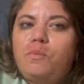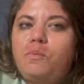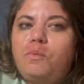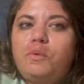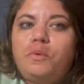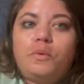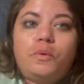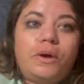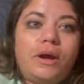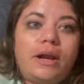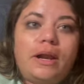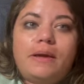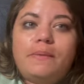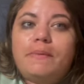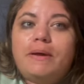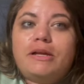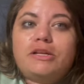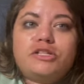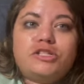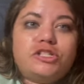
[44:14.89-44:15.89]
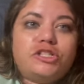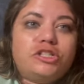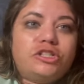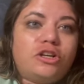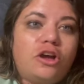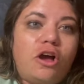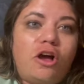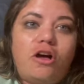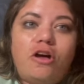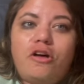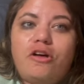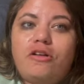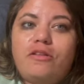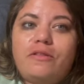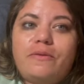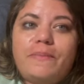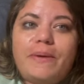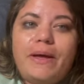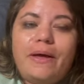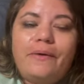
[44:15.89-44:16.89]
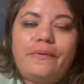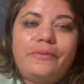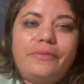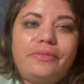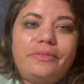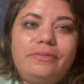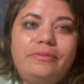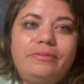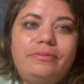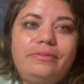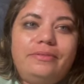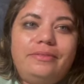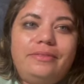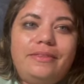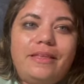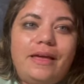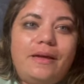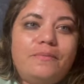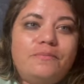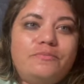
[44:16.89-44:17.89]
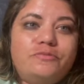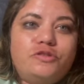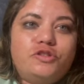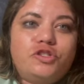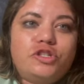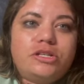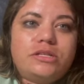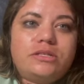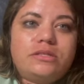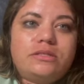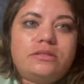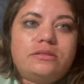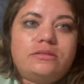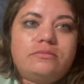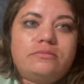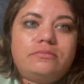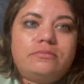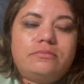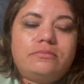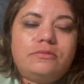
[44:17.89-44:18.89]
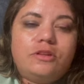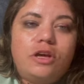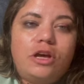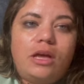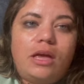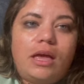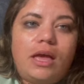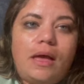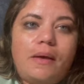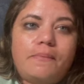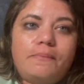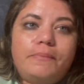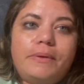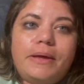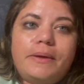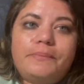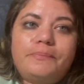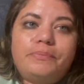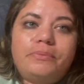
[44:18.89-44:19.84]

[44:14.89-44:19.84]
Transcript: pretty much all about them just hooking up. But